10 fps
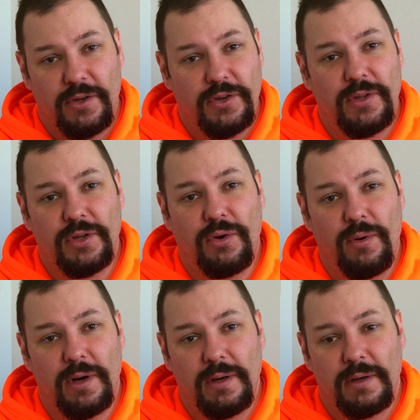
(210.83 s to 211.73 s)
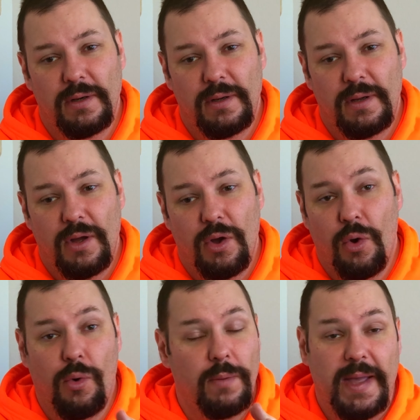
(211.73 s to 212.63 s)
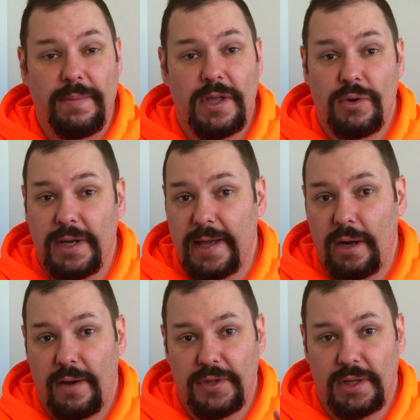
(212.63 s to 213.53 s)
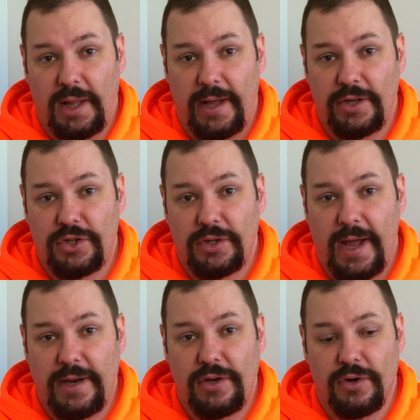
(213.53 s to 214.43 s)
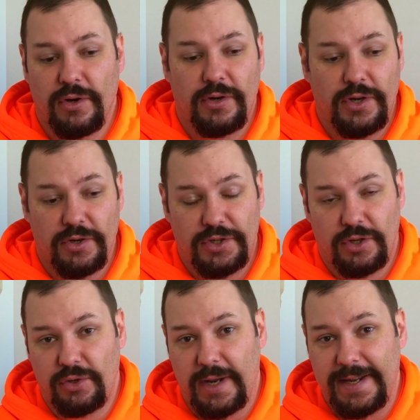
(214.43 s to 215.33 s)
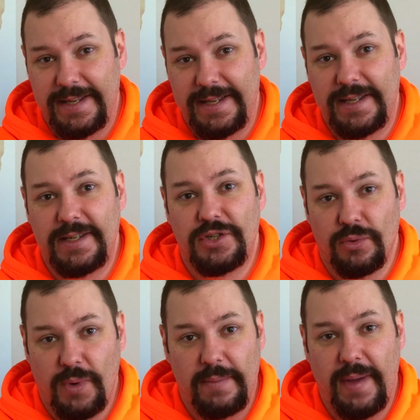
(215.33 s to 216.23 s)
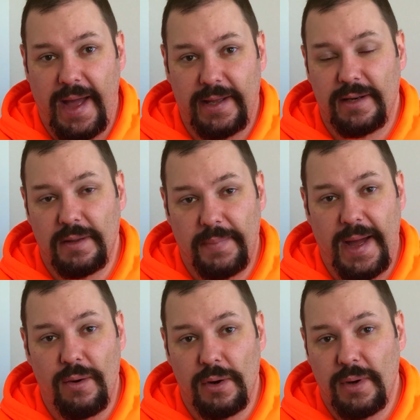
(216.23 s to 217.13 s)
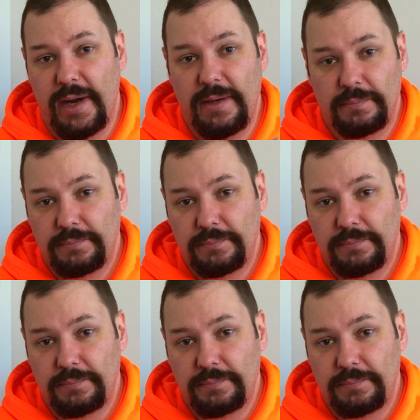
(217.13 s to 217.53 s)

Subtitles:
You're in the corner, or maybe you didn't get off the clutch and you're still trying to ease your way back into the power, right?